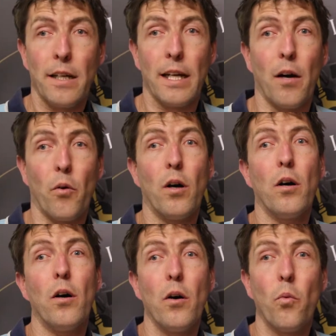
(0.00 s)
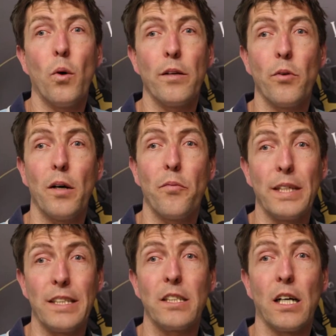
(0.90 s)
Now, when you have
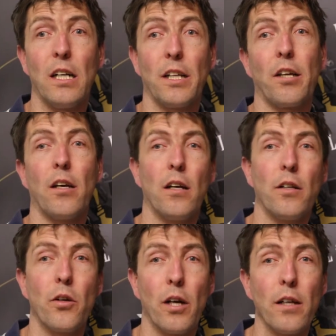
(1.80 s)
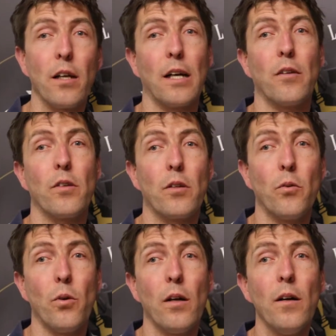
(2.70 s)
installed your undercounter
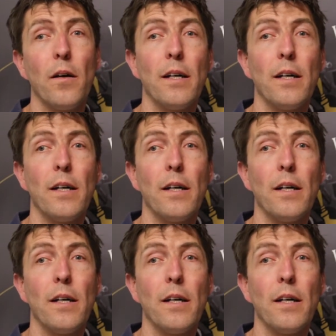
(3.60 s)
cooler,